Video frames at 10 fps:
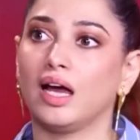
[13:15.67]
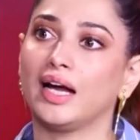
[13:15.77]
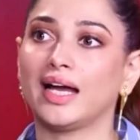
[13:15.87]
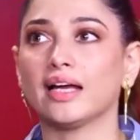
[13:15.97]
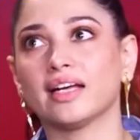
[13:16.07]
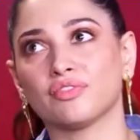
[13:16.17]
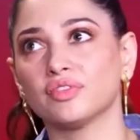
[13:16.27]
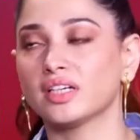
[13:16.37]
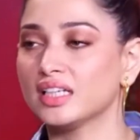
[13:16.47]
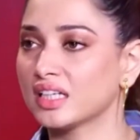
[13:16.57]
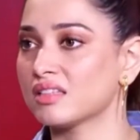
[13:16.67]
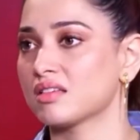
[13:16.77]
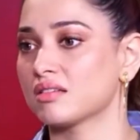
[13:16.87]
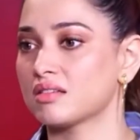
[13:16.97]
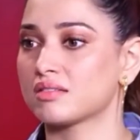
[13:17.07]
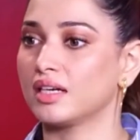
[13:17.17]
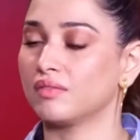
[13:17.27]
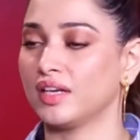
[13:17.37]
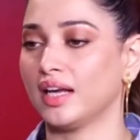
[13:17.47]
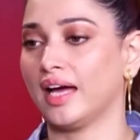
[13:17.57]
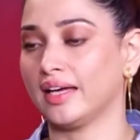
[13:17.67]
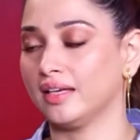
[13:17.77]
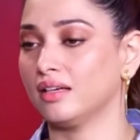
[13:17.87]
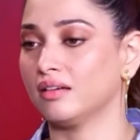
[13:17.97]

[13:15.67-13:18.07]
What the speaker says: And I definitely can say this that when I